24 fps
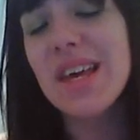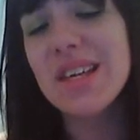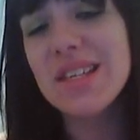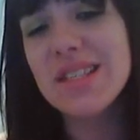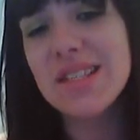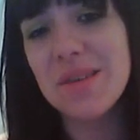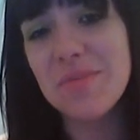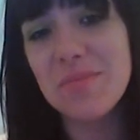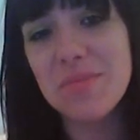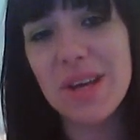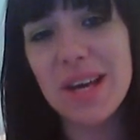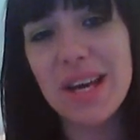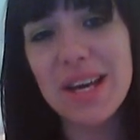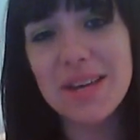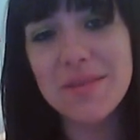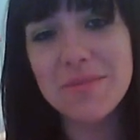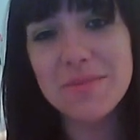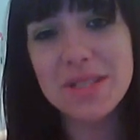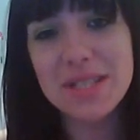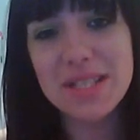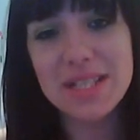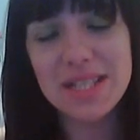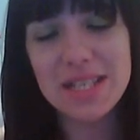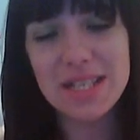
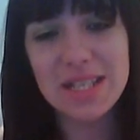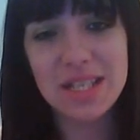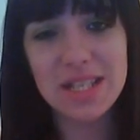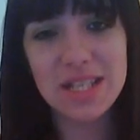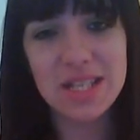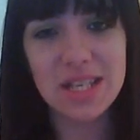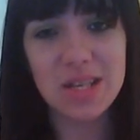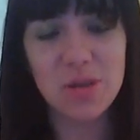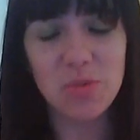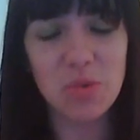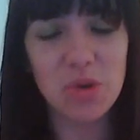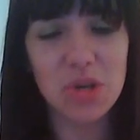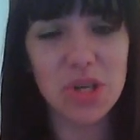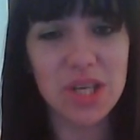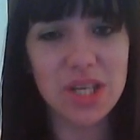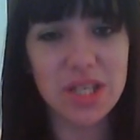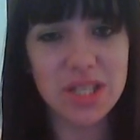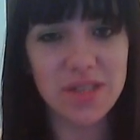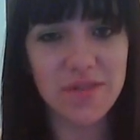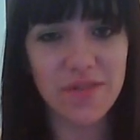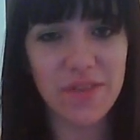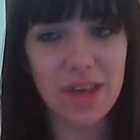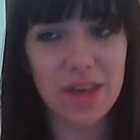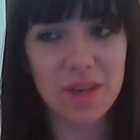sometimes, well,
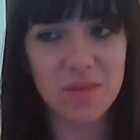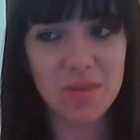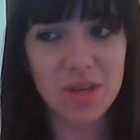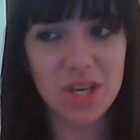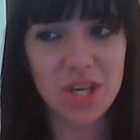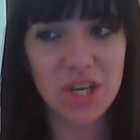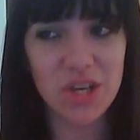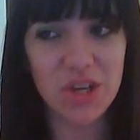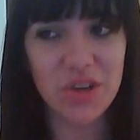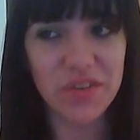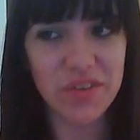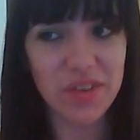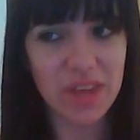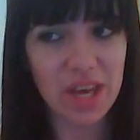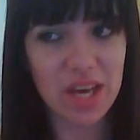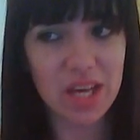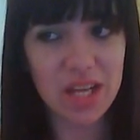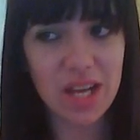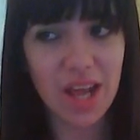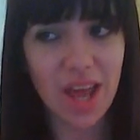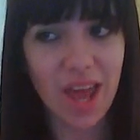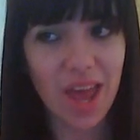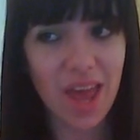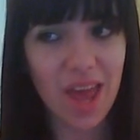his family in Newfoundland,